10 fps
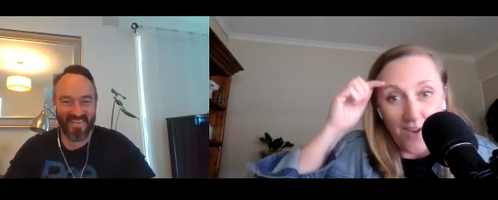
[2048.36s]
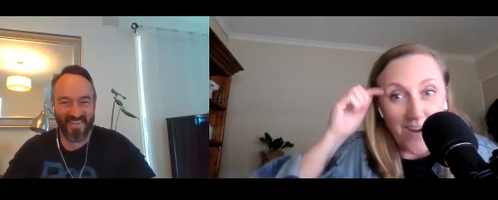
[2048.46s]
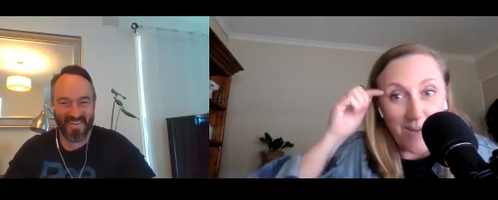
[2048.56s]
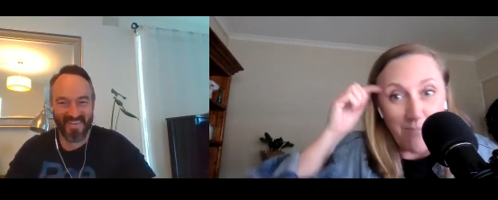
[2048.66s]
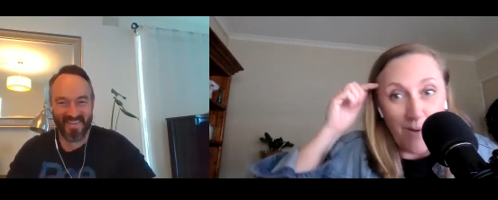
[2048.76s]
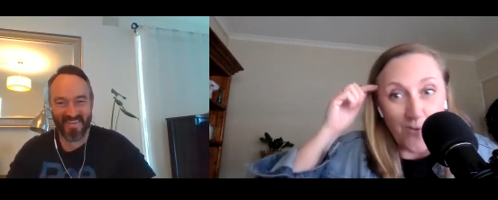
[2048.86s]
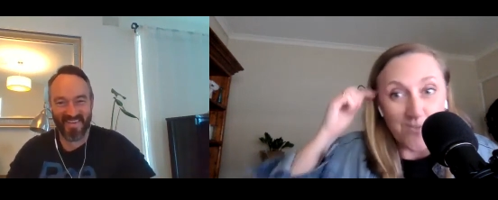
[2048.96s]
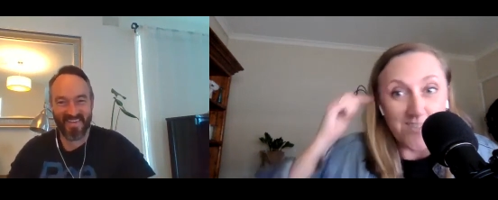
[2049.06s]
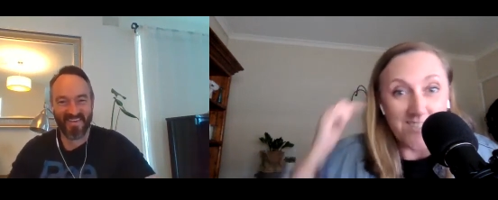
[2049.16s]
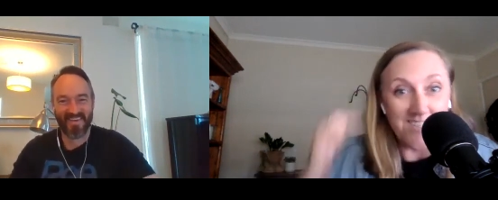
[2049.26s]
Speaker 1: lightning
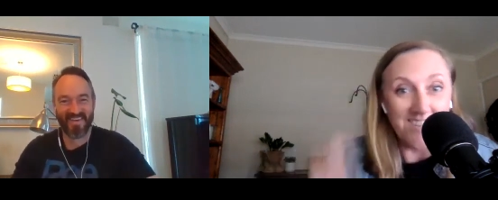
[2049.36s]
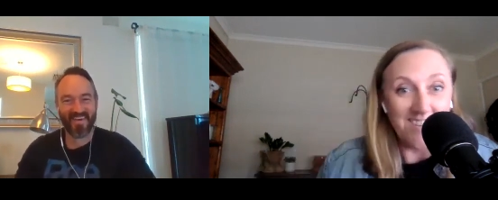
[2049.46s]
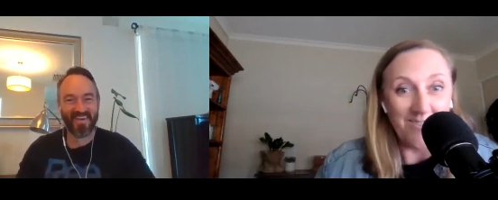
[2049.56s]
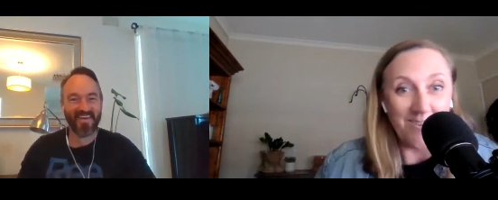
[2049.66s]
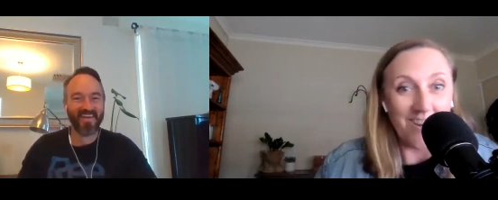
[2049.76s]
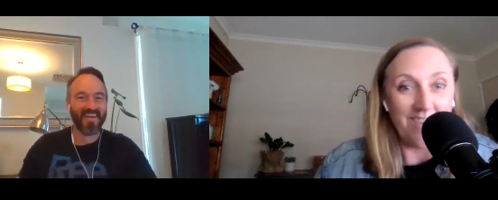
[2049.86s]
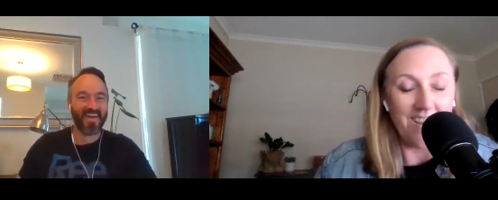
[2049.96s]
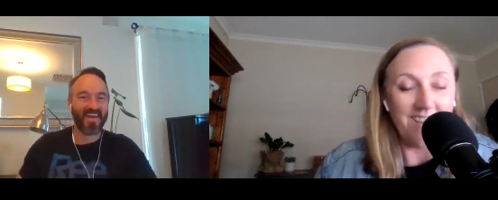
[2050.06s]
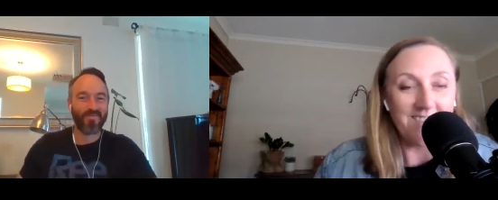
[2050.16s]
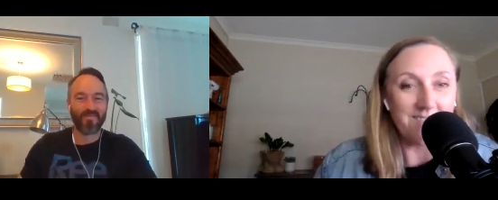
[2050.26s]
bolts,
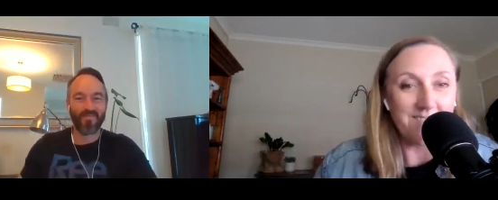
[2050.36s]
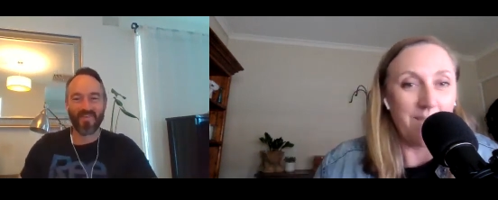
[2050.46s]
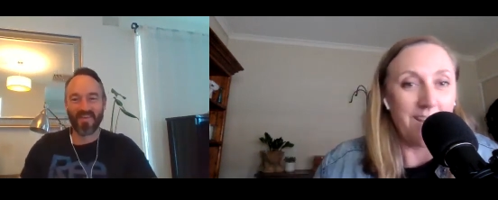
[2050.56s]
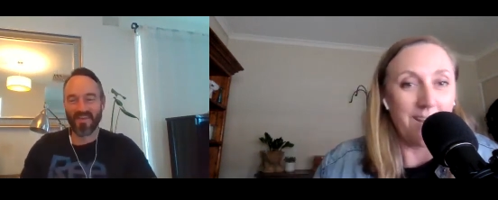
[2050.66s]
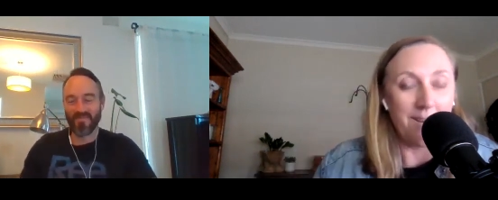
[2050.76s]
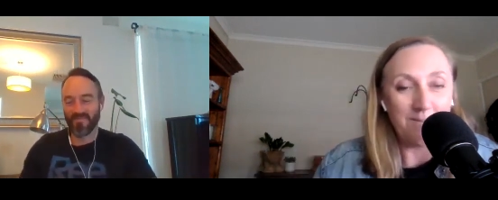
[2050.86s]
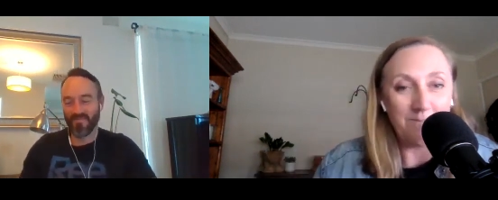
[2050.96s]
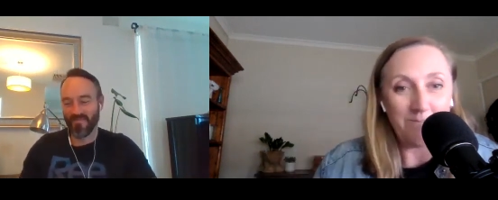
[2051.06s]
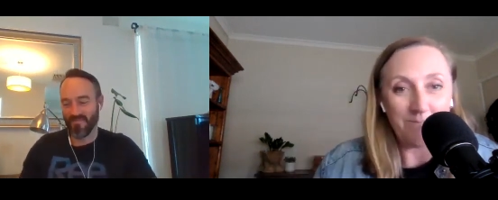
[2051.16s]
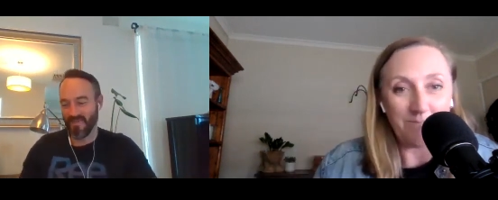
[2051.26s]
whatever.
Speaker 2: Doesn't matter. And if,
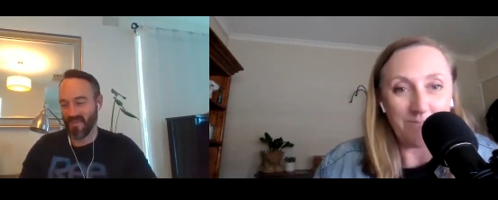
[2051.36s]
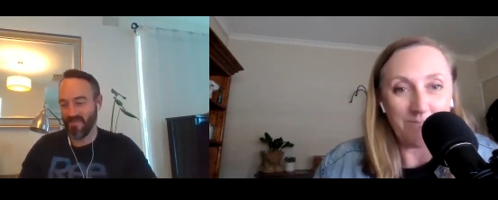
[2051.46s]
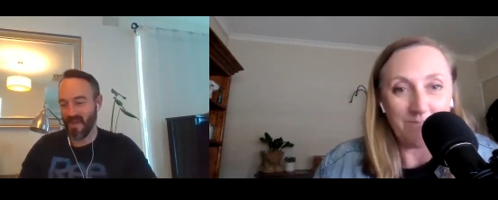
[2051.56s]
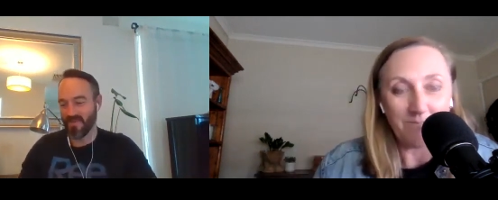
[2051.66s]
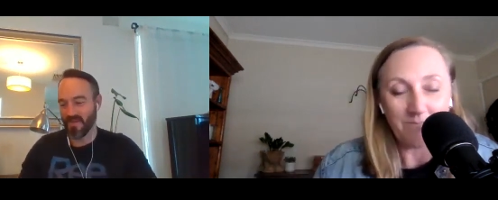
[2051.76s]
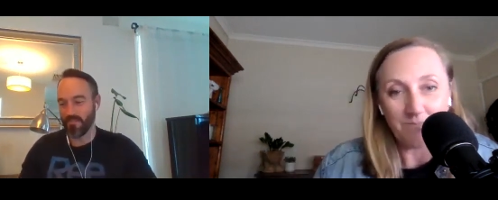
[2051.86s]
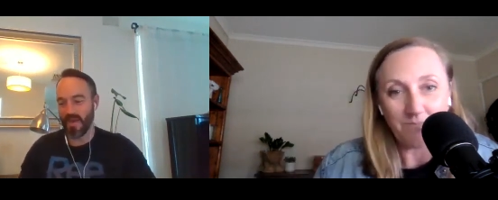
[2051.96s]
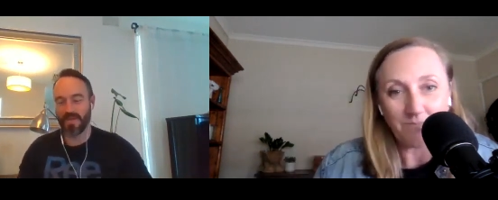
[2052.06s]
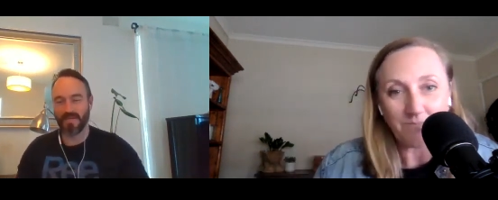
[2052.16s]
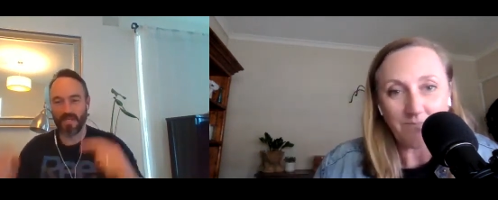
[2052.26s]
and if, you're having a
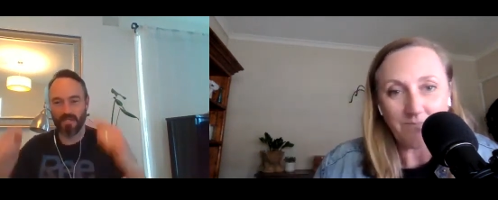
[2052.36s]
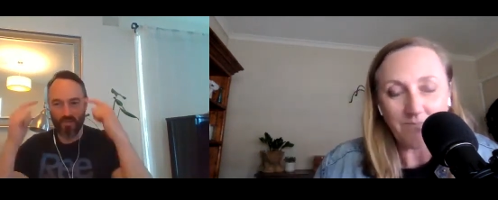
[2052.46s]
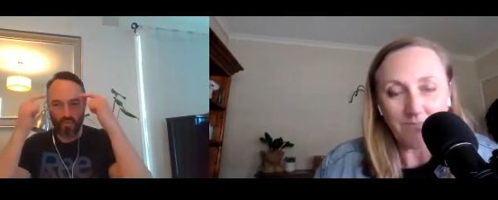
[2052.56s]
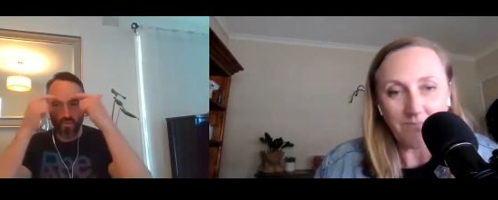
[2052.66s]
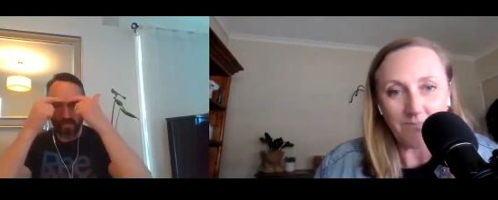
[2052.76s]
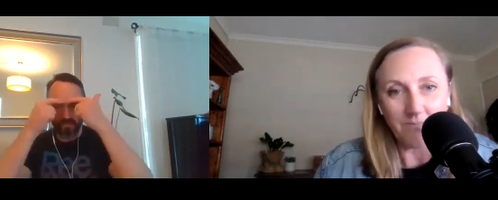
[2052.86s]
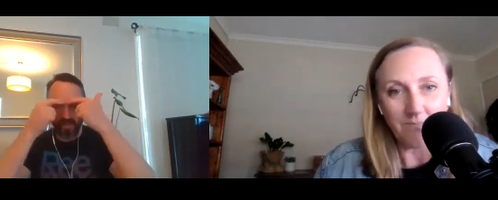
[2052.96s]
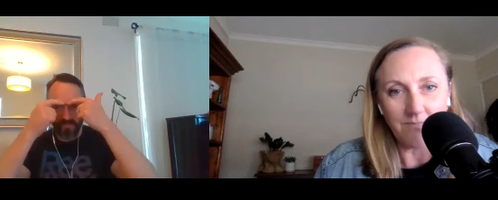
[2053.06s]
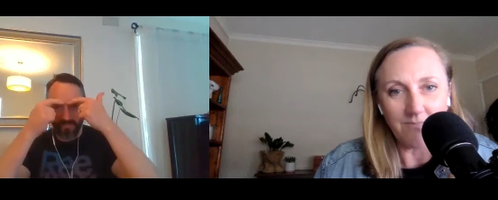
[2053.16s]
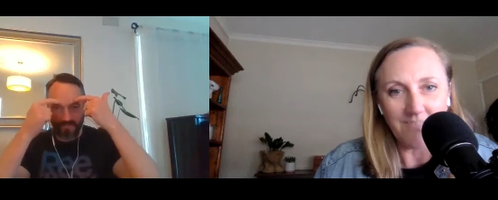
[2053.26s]
bad day, just draw them
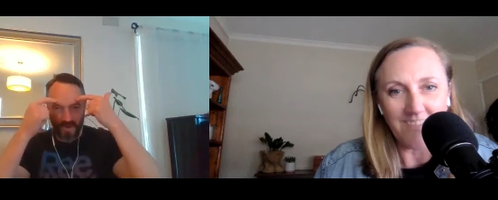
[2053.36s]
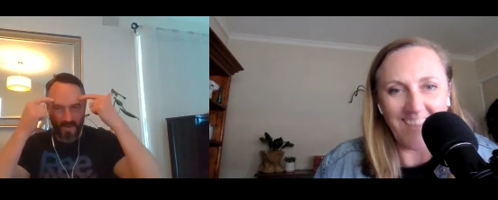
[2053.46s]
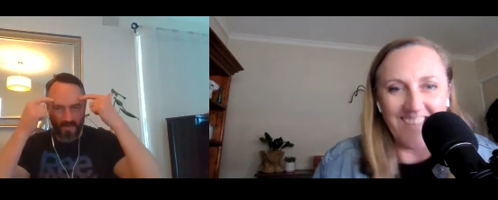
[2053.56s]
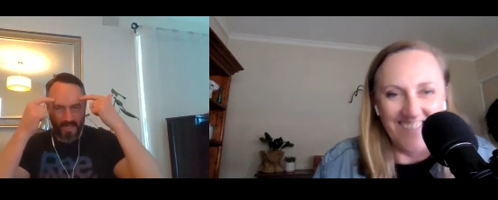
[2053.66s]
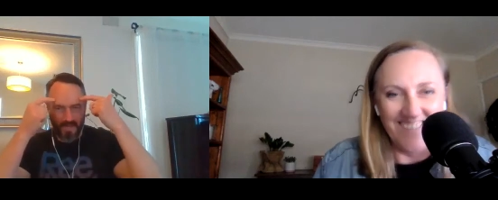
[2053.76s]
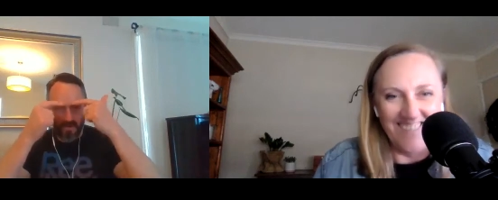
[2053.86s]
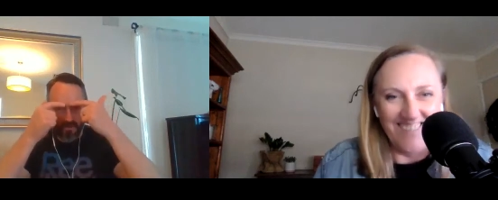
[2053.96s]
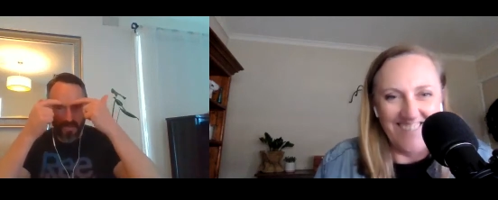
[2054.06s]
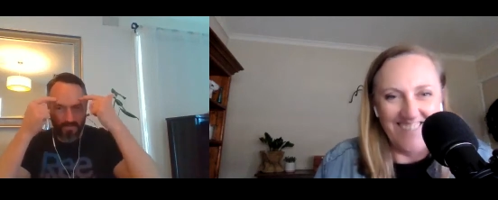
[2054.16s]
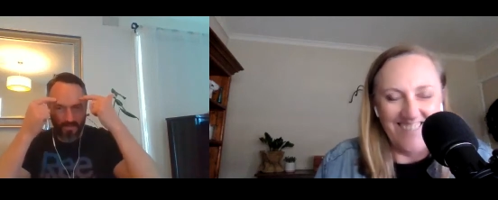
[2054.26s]
really frowning. You
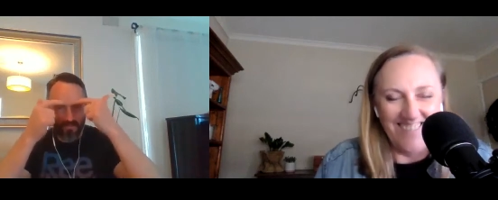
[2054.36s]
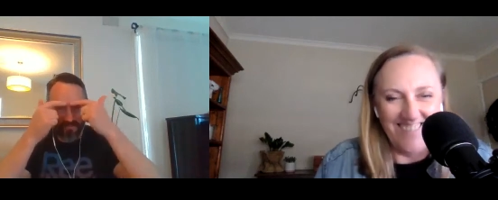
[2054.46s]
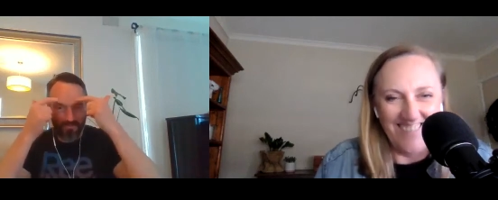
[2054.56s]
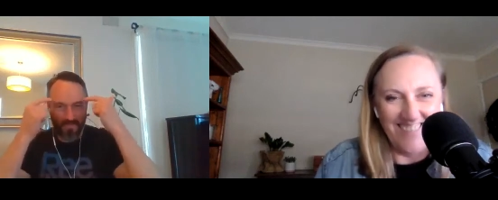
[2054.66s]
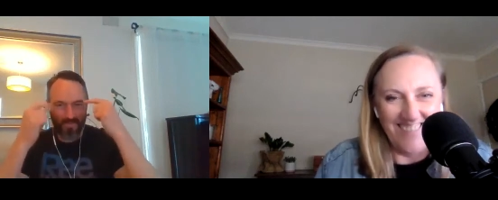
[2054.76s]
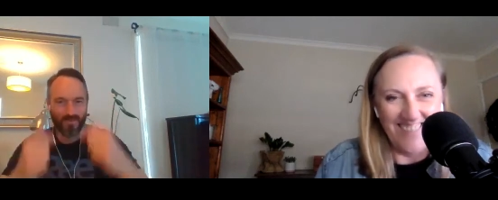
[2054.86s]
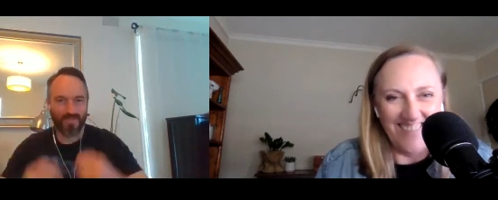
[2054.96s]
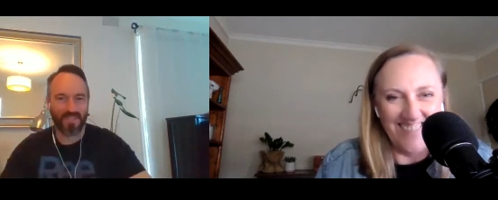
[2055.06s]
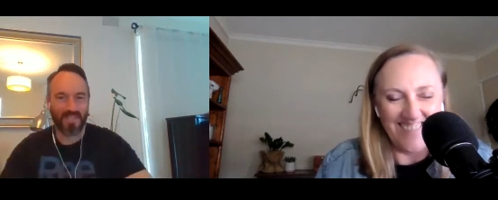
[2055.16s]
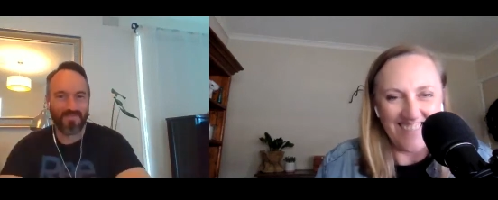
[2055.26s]
know, people will people will
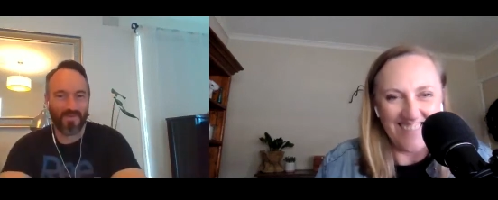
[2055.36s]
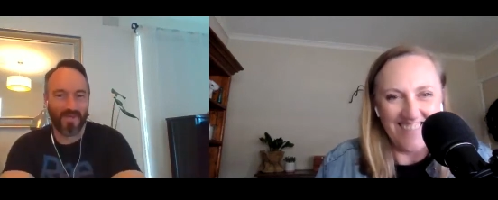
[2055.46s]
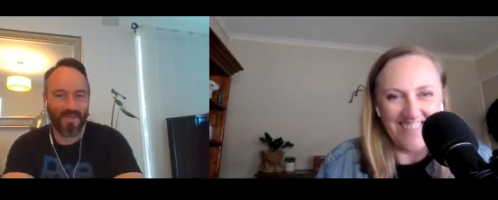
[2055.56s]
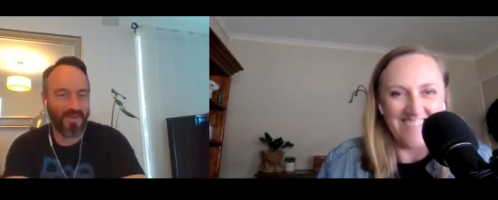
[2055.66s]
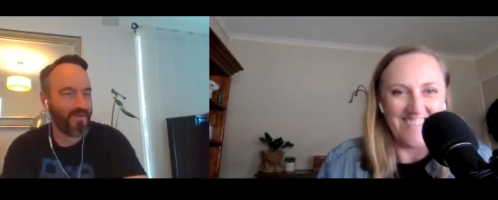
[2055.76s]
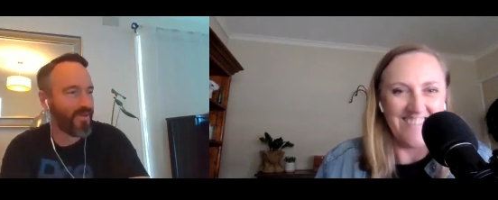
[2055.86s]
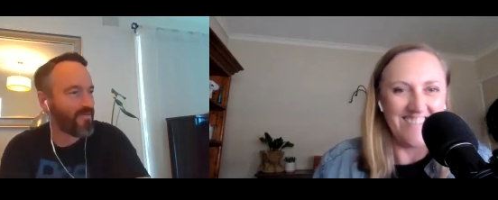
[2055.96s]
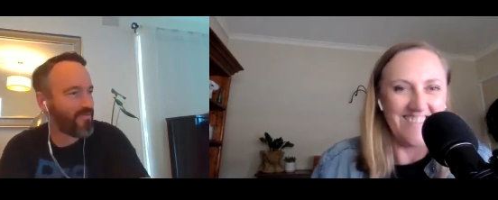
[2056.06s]
just leave you alone.